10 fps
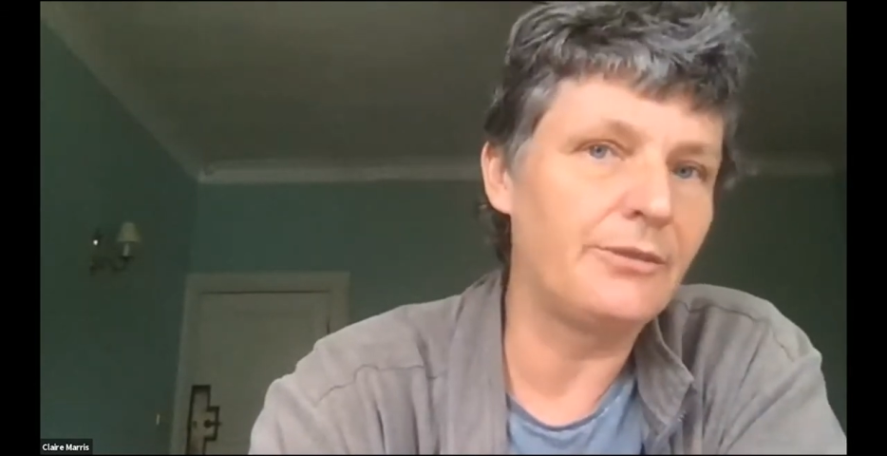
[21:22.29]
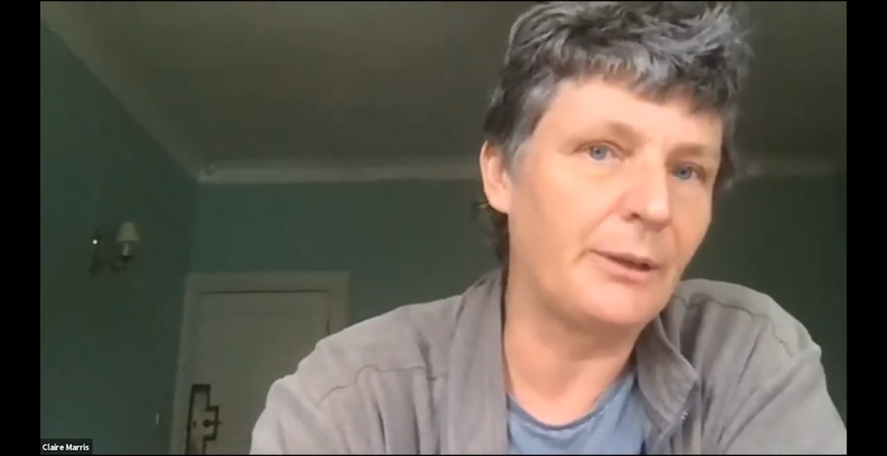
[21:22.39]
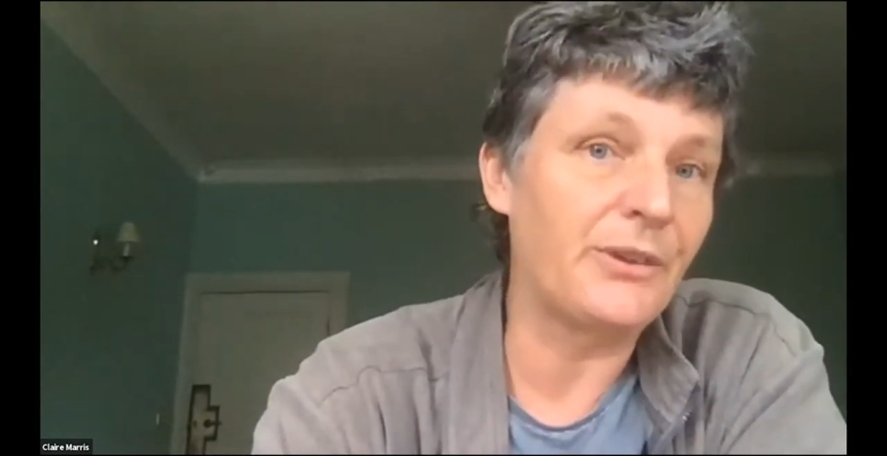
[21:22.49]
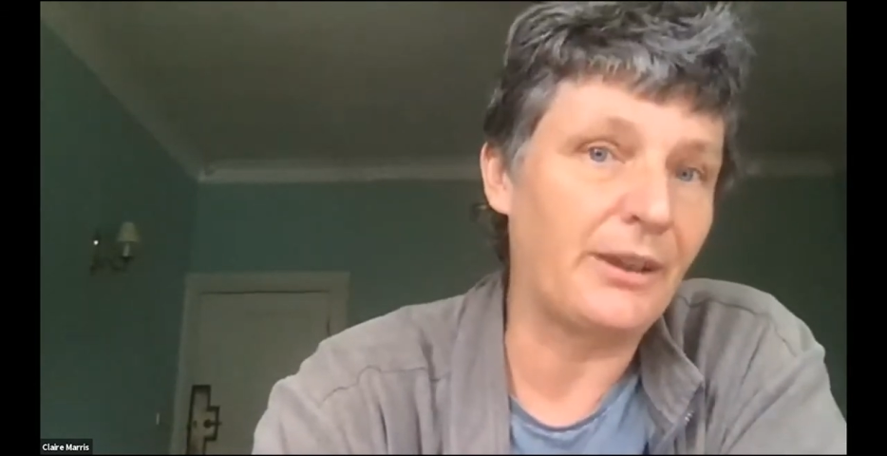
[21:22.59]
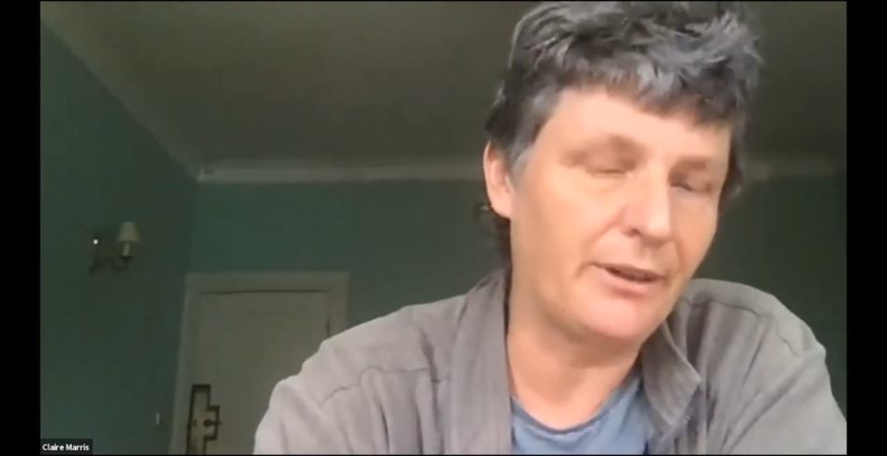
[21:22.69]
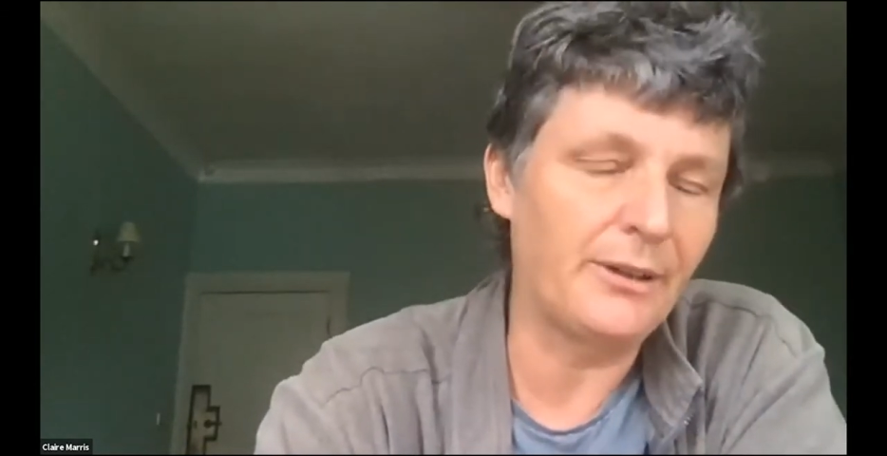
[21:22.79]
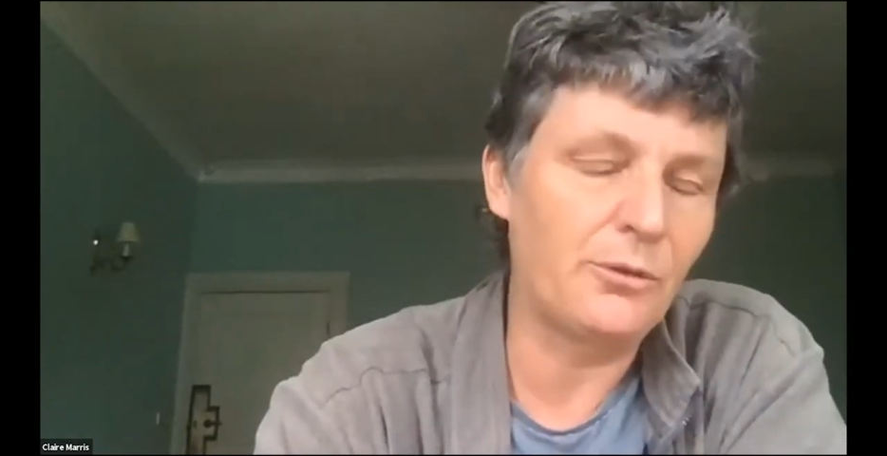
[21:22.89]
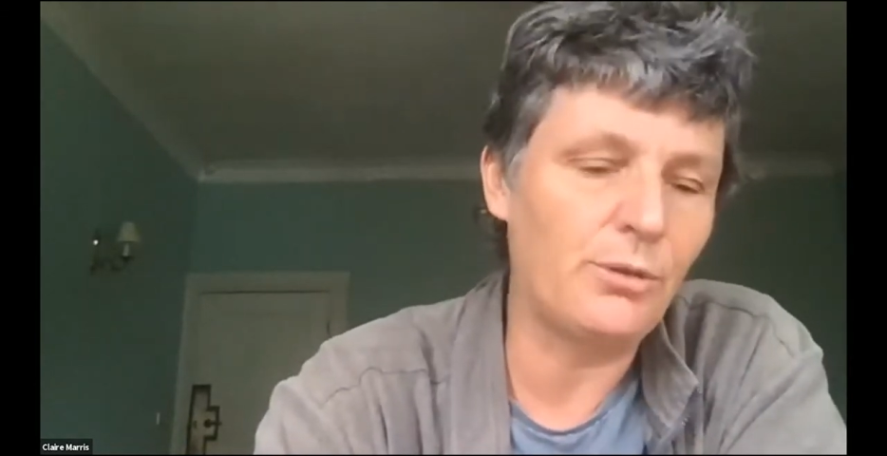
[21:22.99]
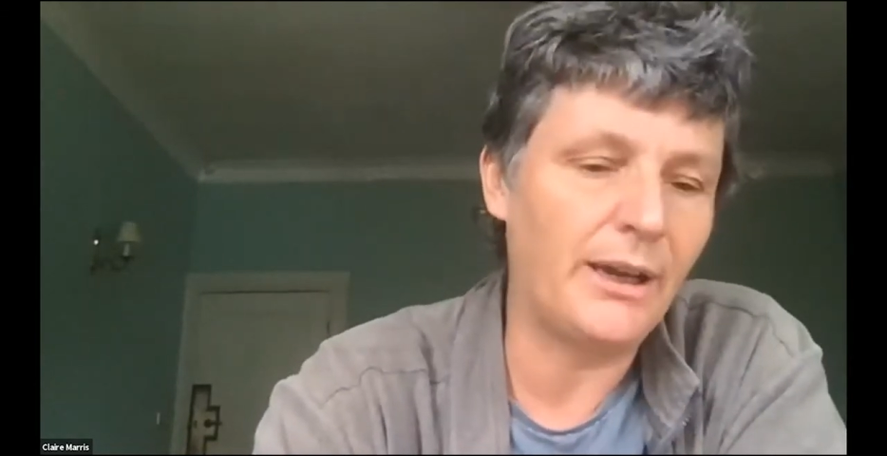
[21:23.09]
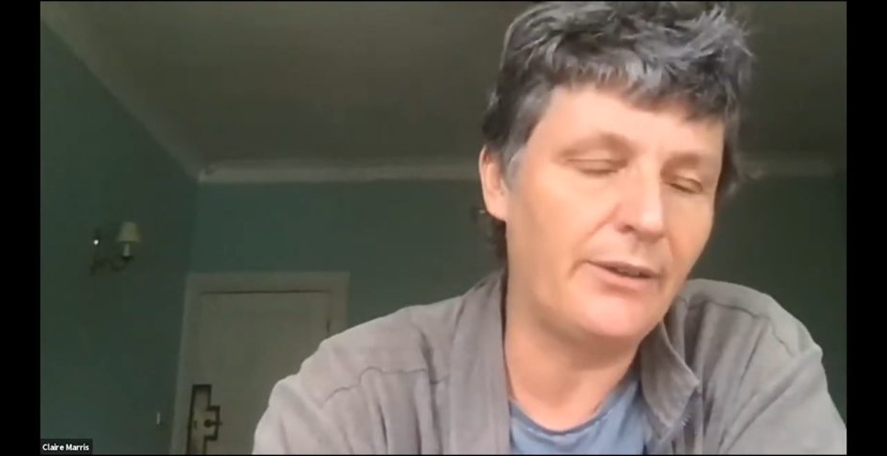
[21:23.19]
thing was, I
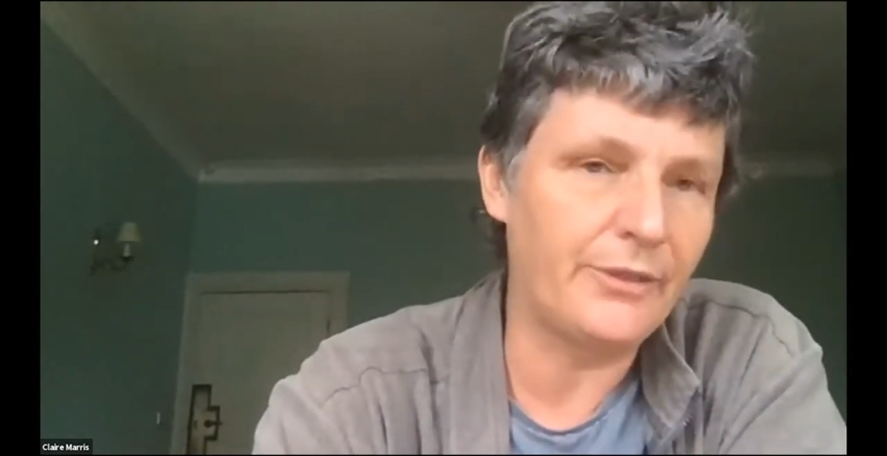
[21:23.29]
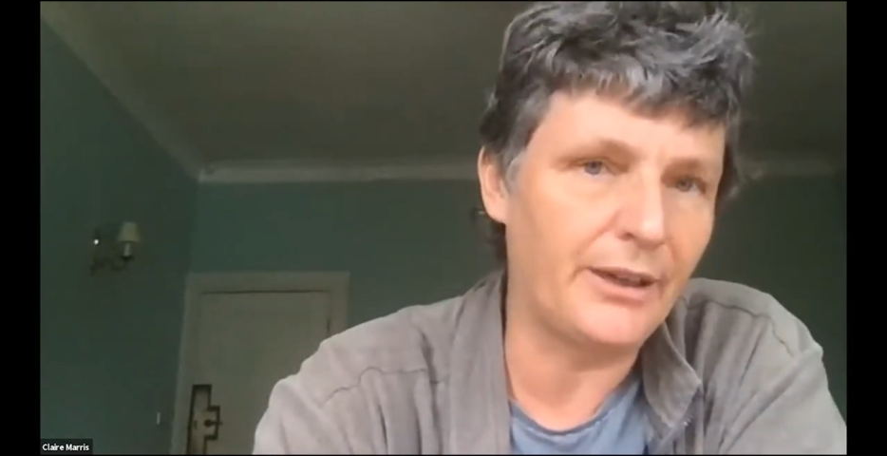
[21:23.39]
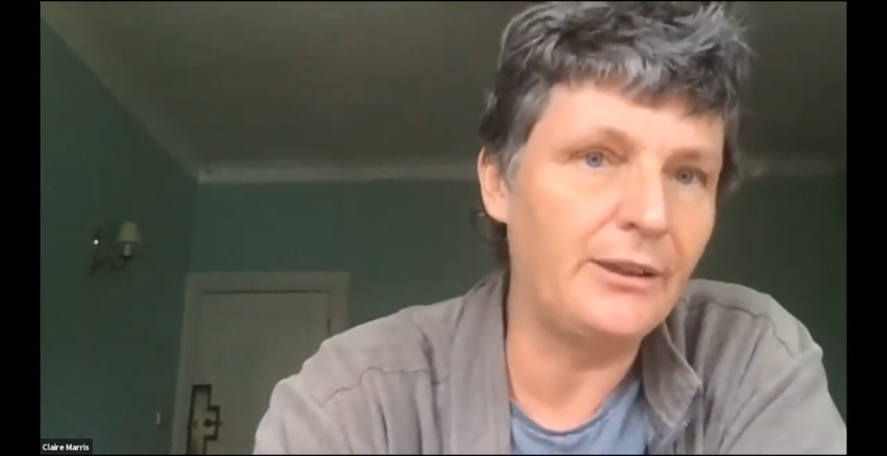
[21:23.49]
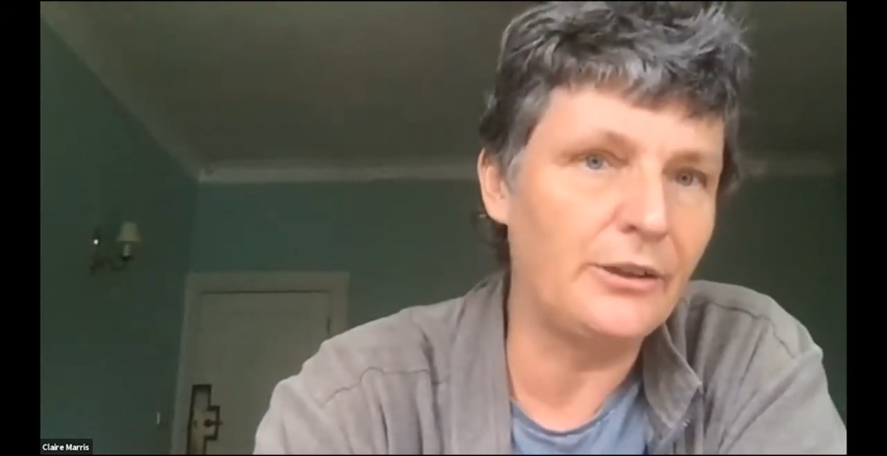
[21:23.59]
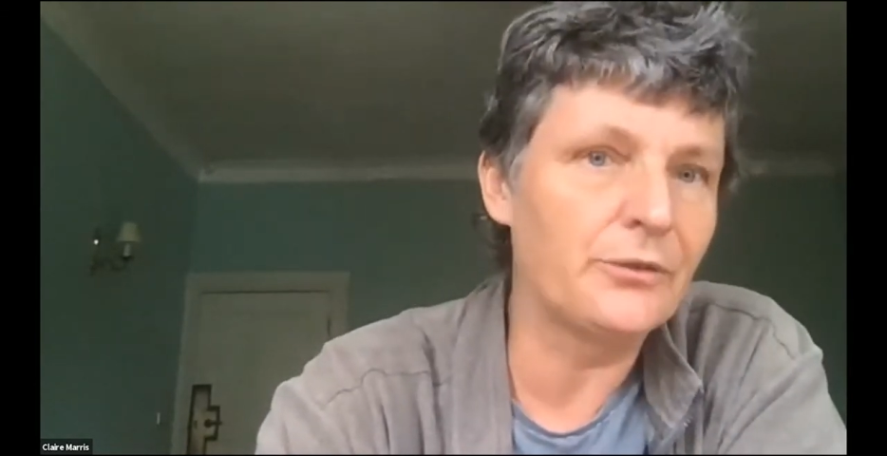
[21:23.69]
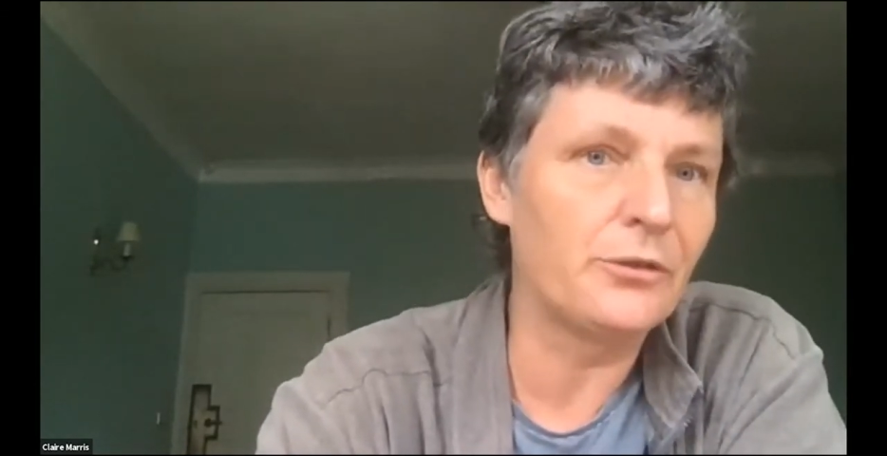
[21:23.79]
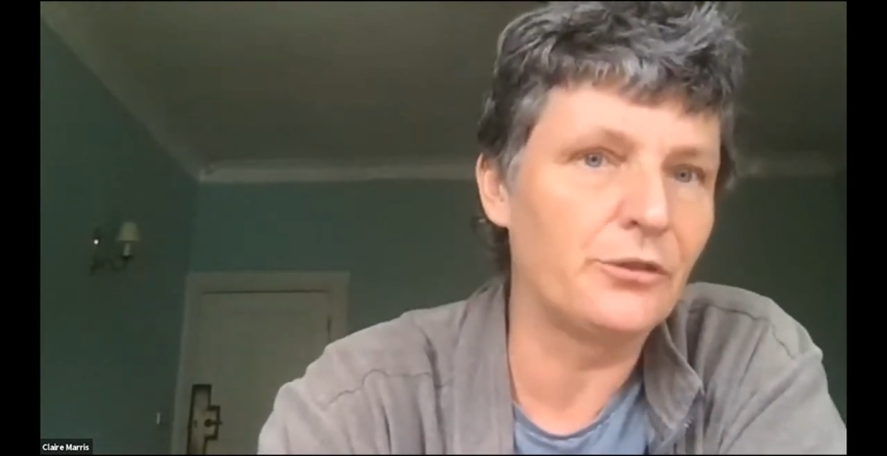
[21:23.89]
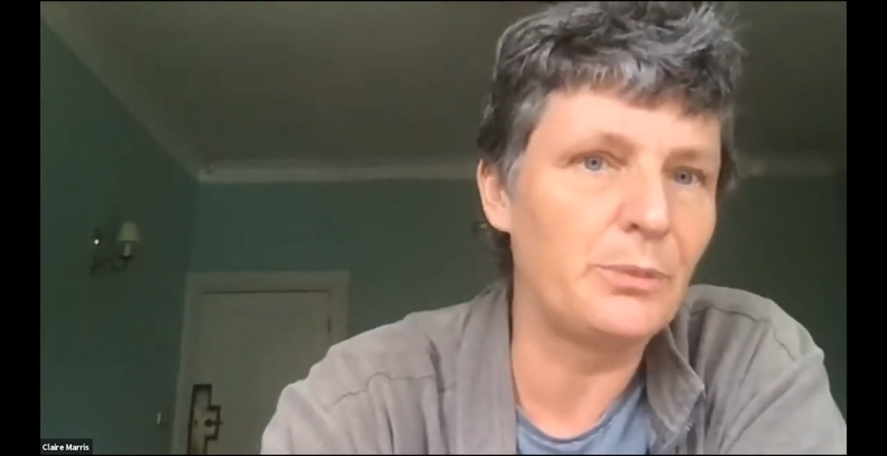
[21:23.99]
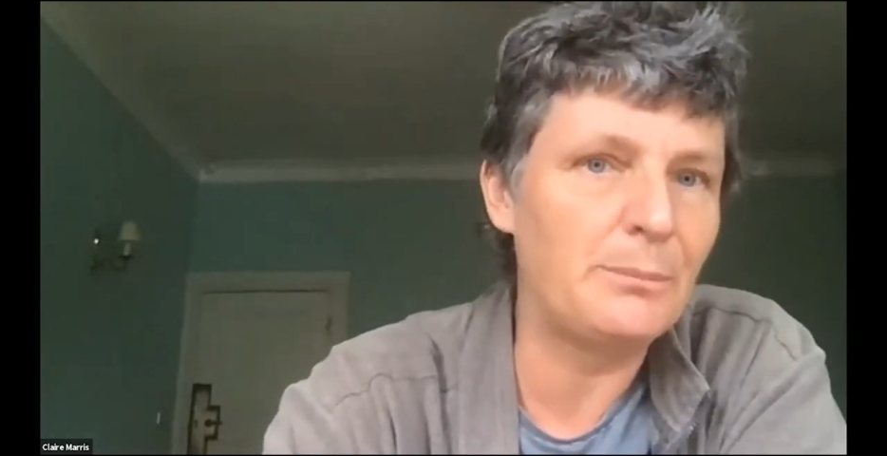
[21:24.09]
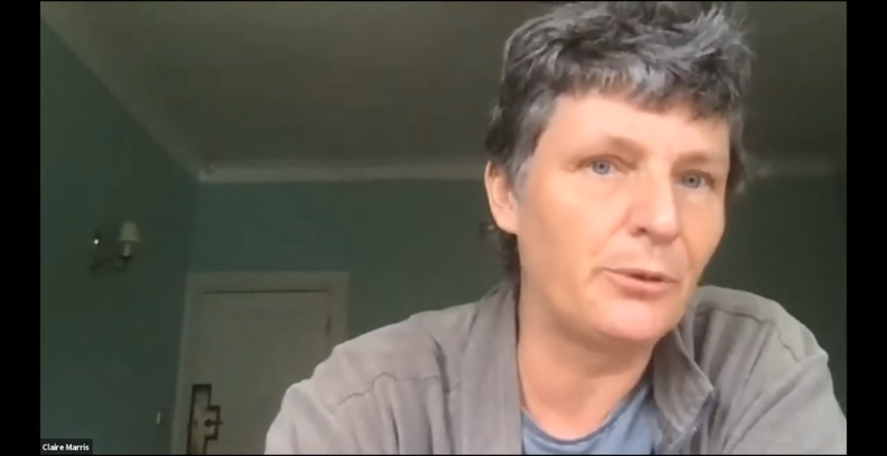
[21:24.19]
think, quite very
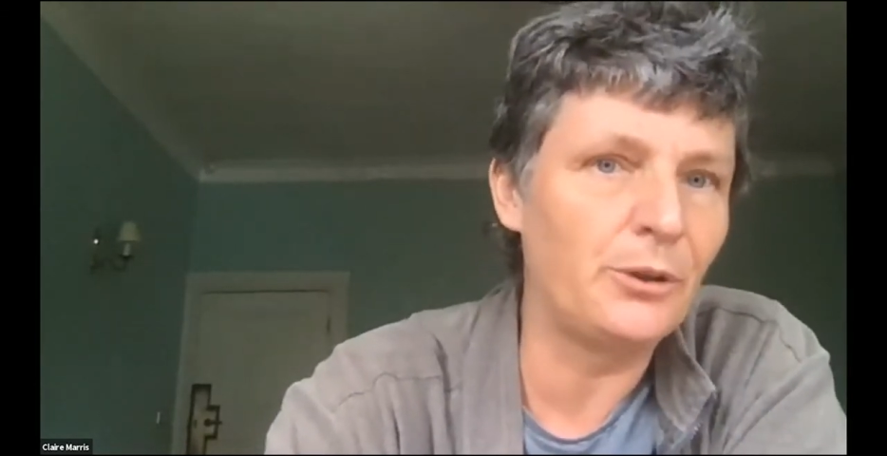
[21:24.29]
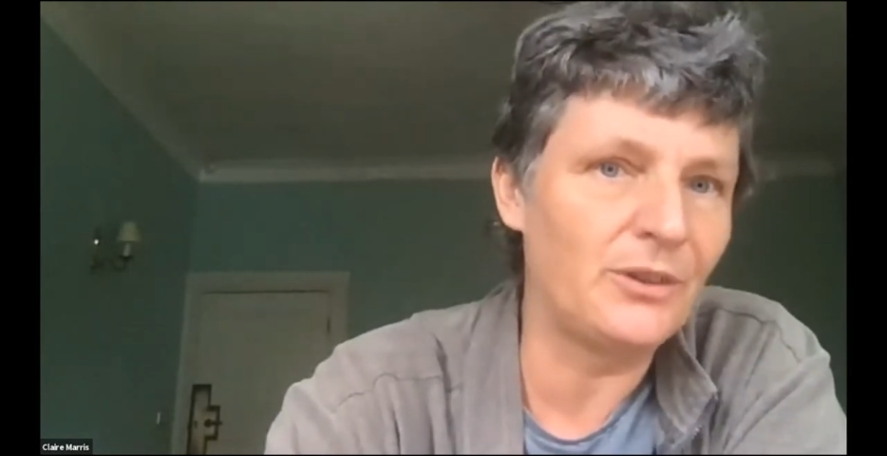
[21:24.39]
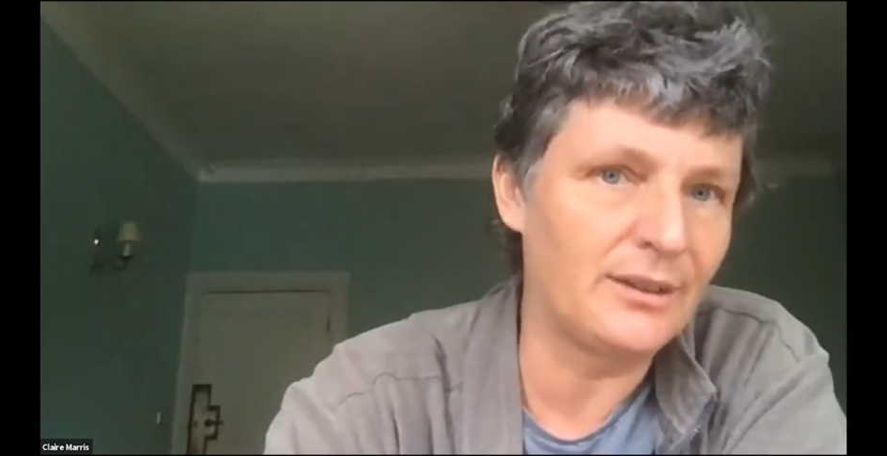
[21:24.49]
useful for people who